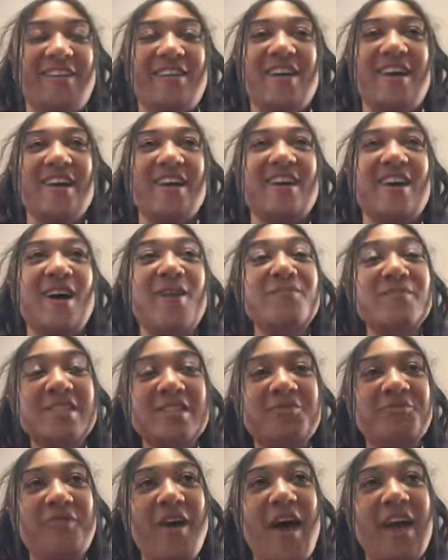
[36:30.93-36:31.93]
come
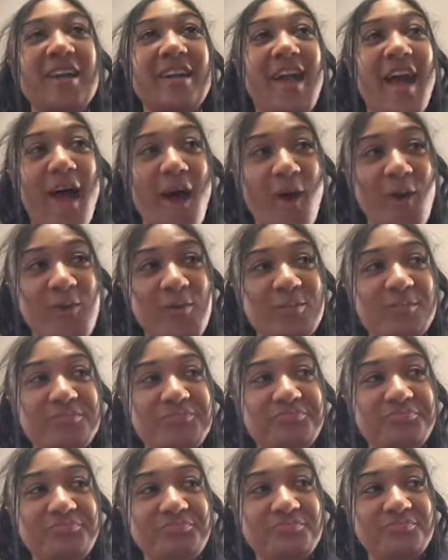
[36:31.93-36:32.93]
to find out,
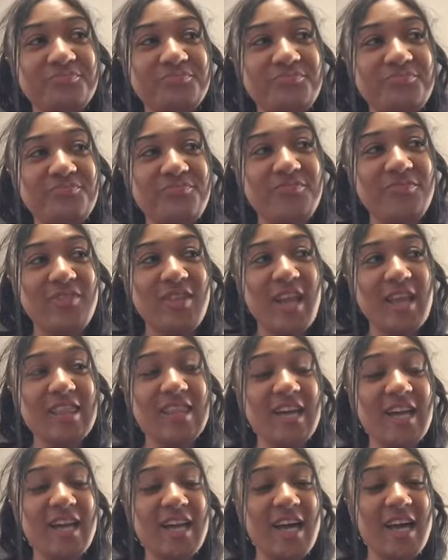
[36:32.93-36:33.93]

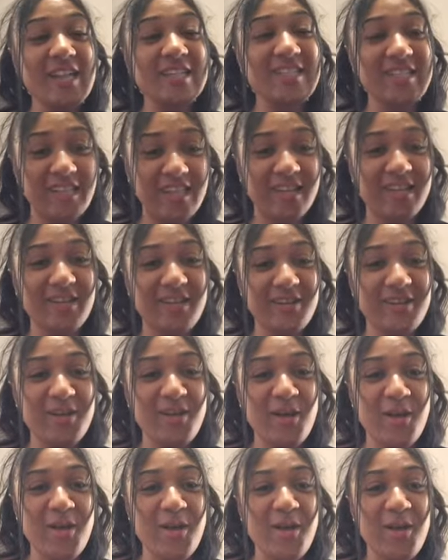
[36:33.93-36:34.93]
the cousin
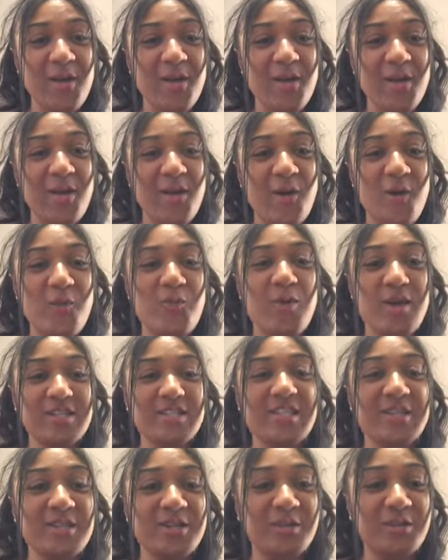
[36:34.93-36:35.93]

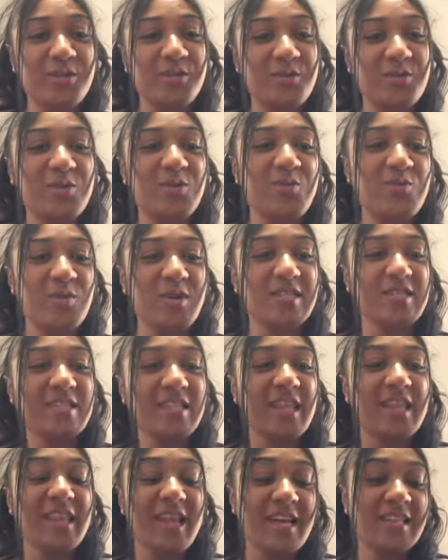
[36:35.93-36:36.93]
was the dude who was
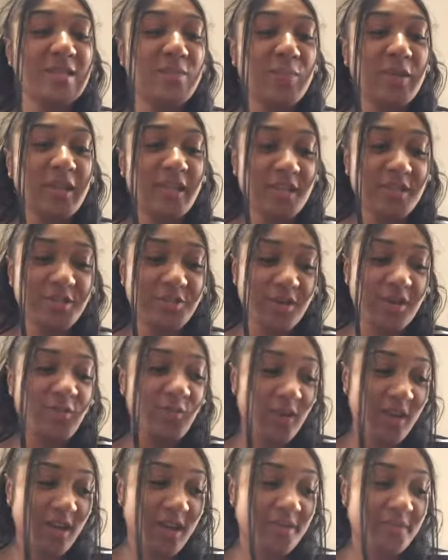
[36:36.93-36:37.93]
the less belligerent
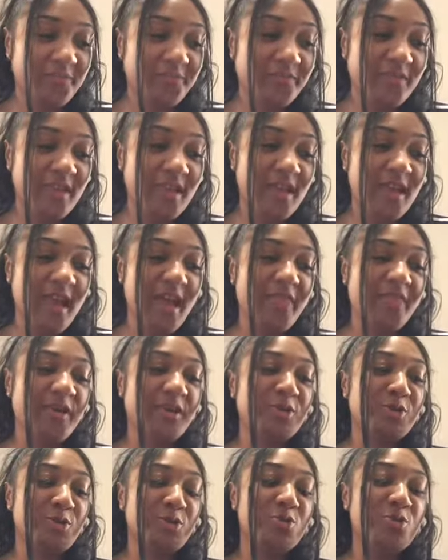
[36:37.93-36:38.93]
one. The
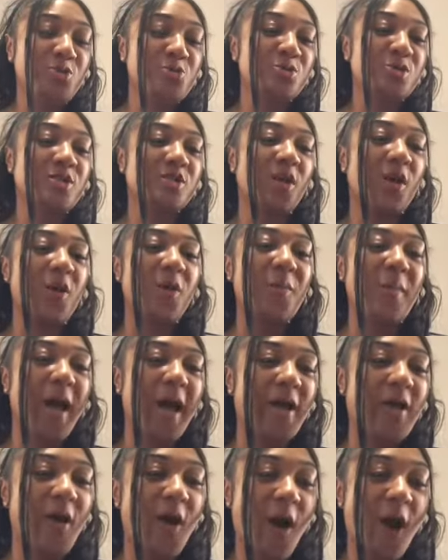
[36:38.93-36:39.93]
dude who stole
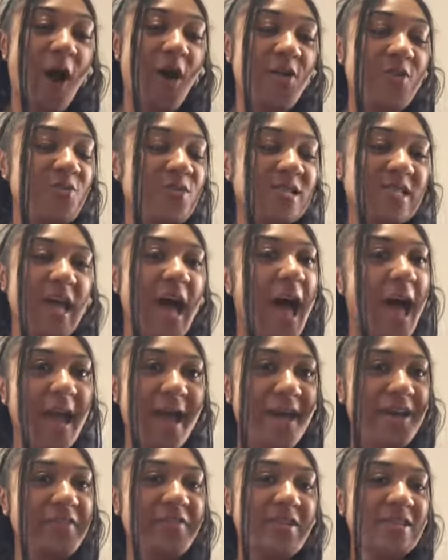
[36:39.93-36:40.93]
my car, who was high
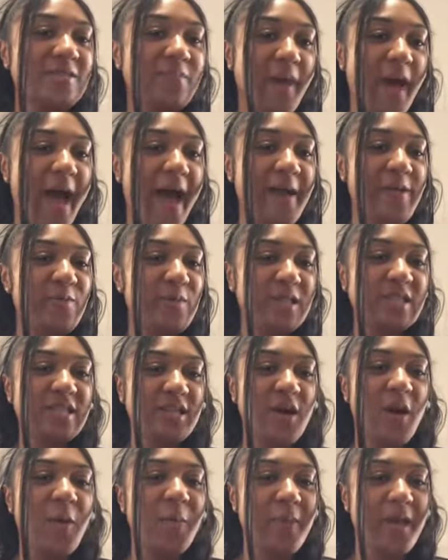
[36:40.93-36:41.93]
out of his mind, went to
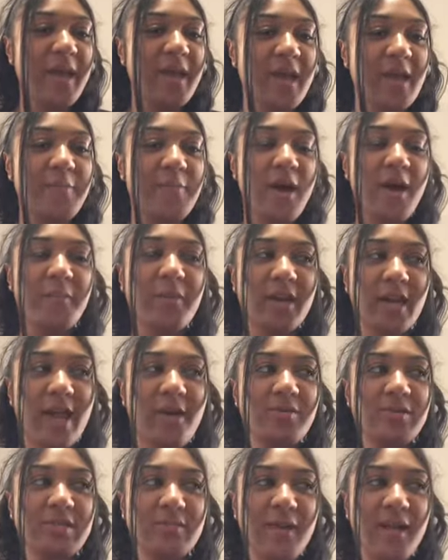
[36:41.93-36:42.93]
go pick him up, and they
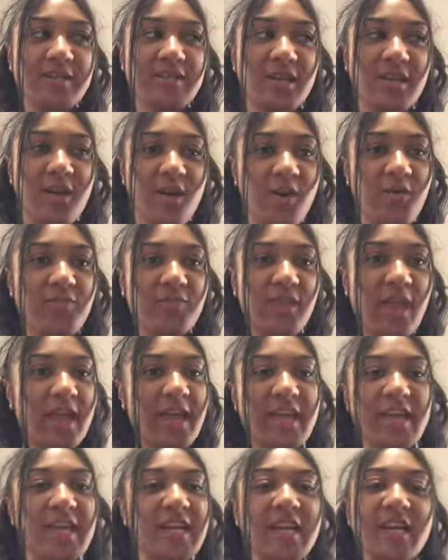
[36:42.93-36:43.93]
was about to go, like,
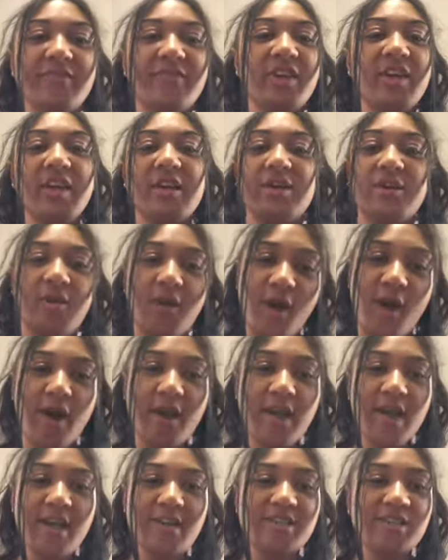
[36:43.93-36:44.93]
he didn't even get in the car
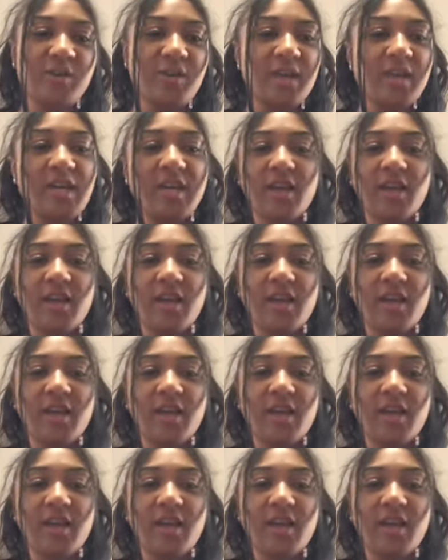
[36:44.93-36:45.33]
yet. So he,